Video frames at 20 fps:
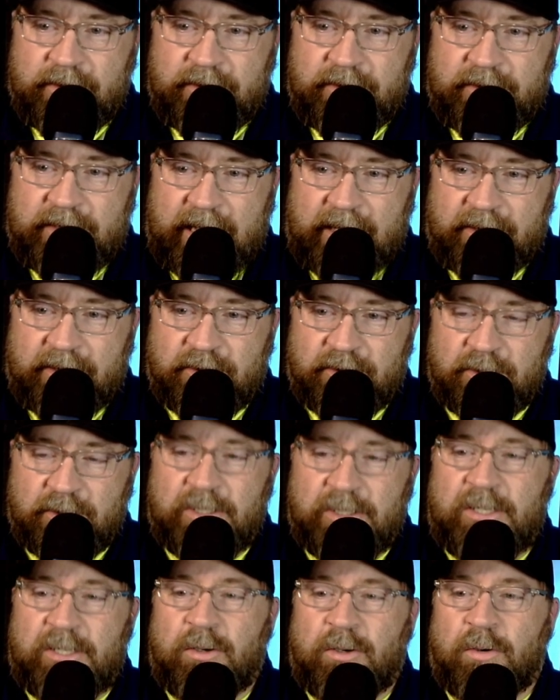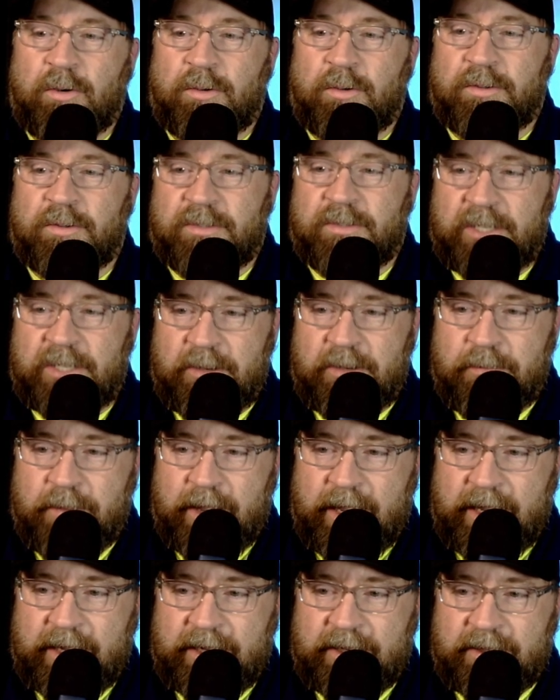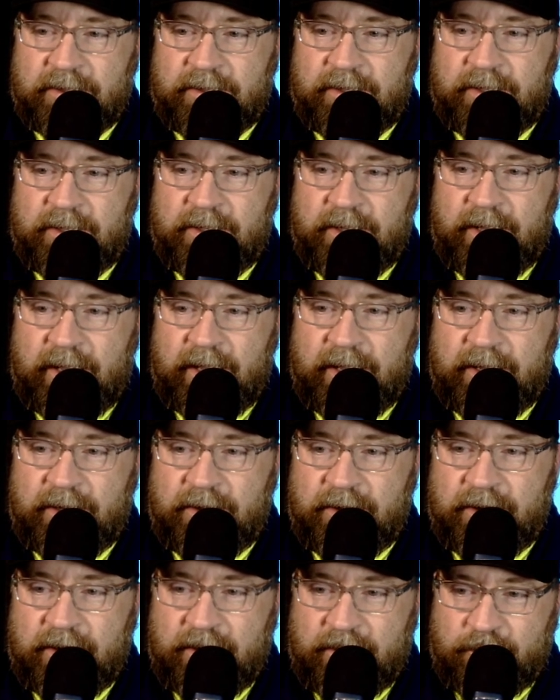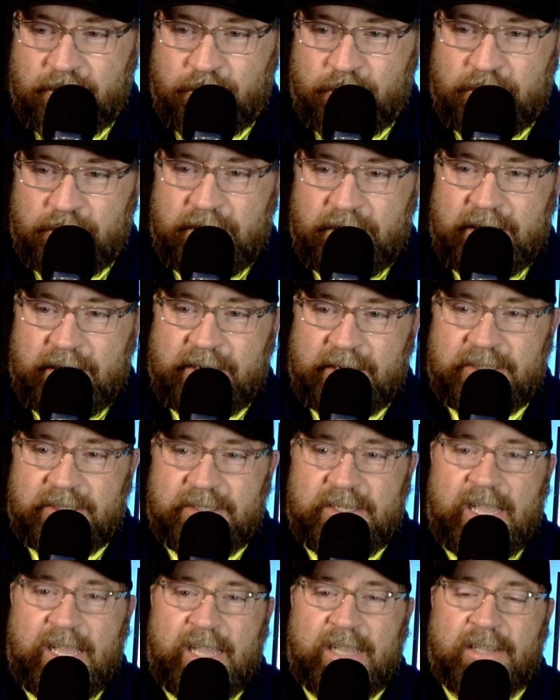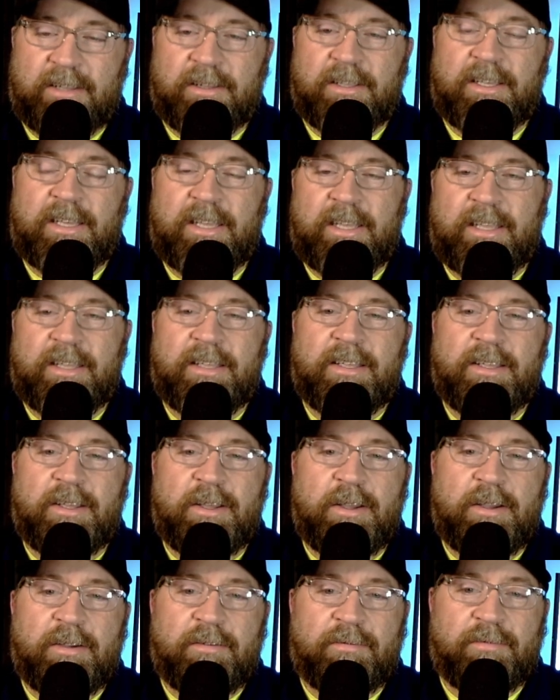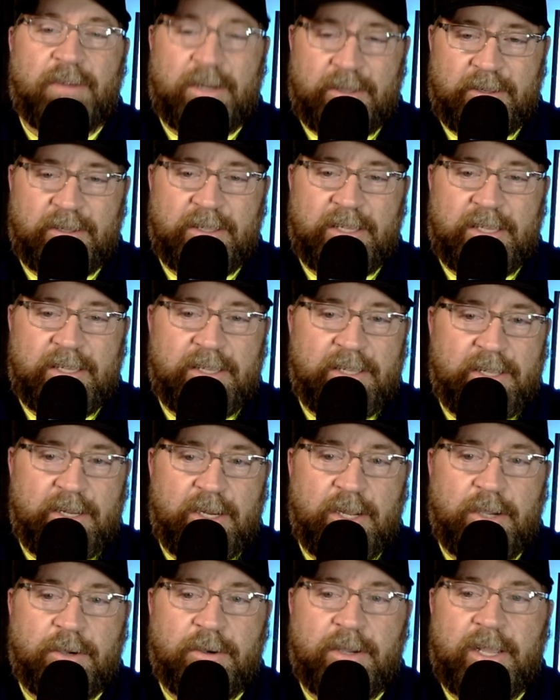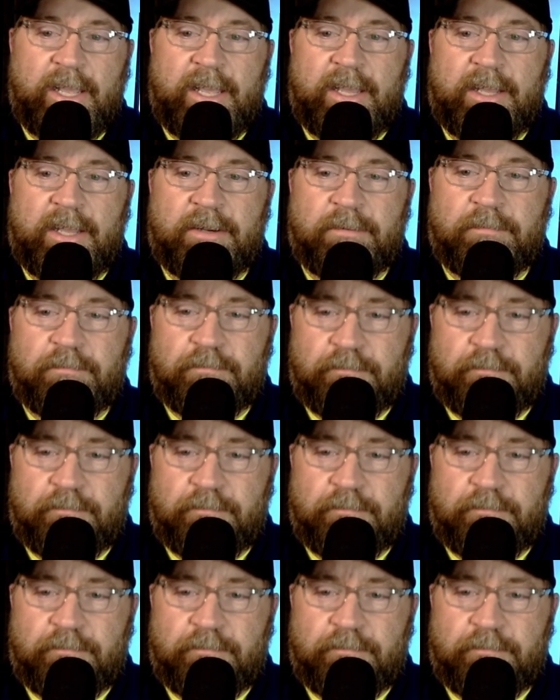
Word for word: dastardly goals in mind and uh, were not exactly friendly, you know, and